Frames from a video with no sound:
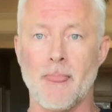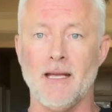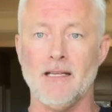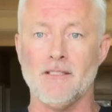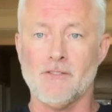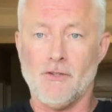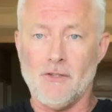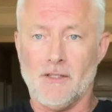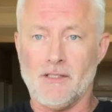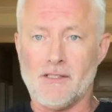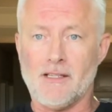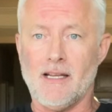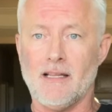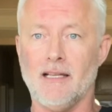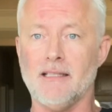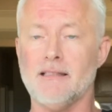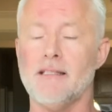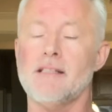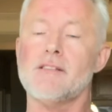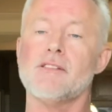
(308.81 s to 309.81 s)
So you just stay
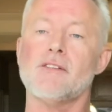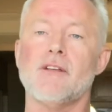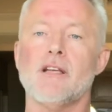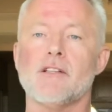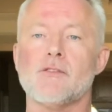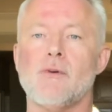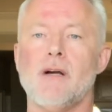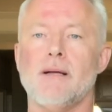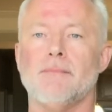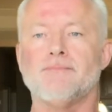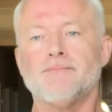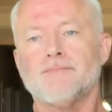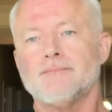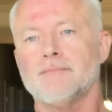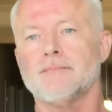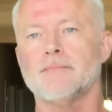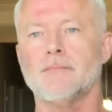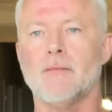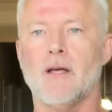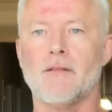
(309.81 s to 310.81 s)
like this. So guess what?
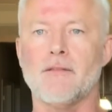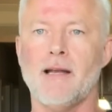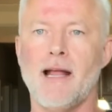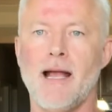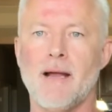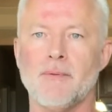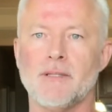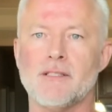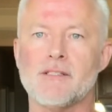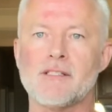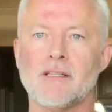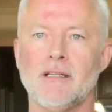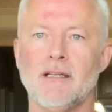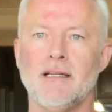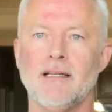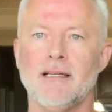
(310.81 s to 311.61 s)
Nothing happens.